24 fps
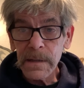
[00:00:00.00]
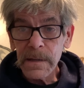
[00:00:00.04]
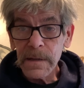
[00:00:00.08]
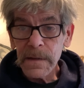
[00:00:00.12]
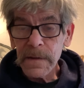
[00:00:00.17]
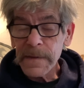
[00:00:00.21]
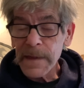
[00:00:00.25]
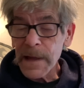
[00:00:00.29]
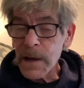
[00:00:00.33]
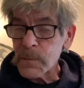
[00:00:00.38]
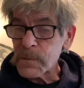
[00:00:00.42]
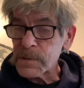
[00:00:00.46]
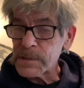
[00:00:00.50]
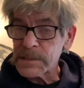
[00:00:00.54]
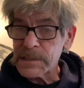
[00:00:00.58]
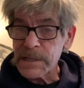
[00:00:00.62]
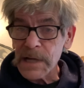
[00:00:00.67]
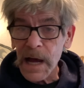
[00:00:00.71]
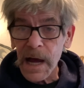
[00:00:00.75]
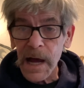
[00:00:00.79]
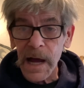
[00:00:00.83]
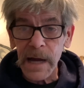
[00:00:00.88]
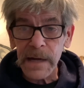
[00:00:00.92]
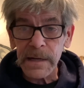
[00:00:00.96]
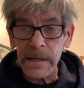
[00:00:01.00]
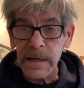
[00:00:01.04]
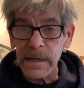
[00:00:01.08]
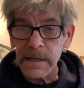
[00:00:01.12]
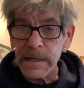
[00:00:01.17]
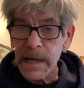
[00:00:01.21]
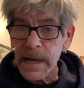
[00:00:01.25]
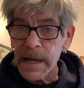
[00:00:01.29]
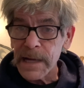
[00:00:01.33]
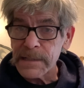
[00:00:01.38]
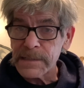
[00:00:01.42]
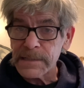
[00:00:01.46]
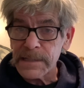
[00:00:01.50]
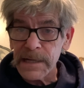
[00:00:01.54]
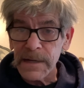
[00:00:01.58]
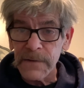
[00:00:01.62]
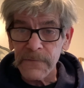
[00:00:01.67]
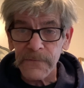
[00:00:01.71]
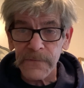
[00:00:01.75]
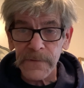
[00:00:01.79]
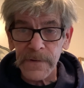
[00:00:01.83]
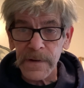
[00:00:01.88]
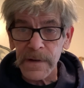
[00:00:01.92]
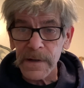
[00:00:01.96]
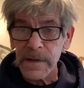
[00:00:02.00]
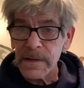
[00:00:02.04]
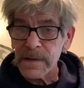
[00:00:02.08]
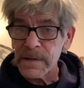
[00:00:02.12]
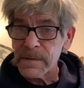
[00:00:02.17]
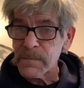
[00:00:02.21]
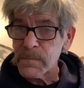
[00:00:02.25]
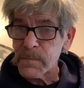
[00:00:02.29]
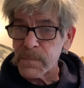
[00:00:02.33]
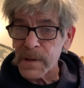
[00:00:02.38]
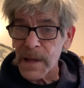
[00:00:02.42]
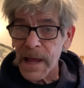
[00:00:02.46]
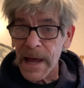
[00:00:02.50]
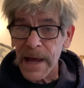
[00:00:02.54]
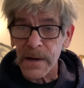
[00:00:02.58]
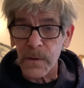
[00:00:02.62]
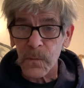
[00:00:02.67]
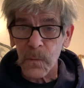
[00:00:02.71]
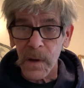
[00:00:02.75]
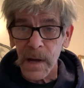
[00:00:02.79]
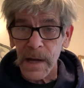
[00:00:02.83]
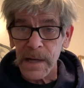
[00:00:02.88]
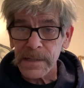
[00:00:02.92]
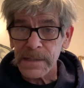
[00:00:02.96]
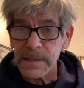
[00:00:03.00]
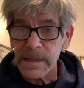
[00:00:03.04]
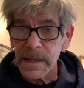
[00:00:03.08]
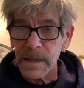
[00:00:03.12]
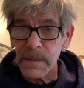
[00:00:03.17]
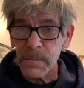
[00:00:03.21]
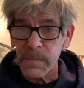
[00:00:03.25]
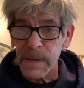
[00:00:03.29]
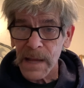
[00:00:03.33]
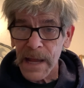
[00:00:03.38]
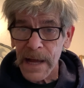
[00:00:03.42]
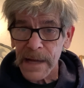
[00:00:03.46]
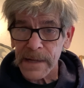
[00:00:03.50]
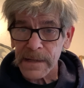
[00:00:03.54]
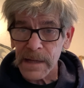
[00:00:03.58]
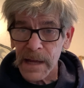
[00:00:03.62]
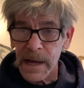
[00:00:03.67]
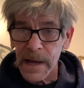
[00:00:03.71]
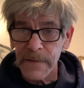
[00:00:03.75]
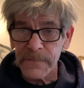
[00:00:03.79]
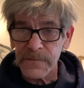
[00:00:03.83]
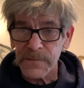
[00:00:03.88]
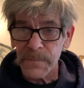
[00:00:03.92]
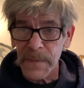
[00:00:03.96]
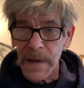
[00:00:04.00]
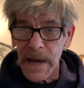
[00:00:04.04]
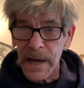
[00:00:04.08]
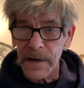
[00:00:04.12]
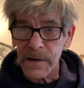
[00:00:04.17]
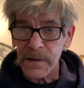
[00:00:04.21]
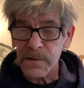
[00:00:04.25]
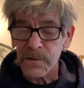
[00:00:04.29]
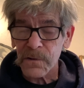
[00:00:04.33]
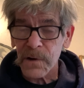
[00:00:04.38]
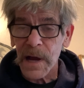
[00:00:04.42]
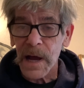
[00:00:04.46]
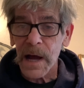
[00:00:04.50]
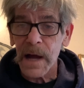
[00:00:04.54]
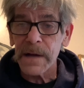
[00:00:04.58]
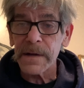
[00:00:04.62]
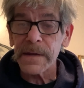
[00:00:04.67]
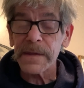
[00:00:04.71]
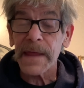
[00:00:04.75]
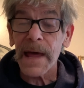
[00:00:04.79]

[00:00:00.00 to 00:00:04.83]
That was not an Antifa, Black Lives Matter crowd.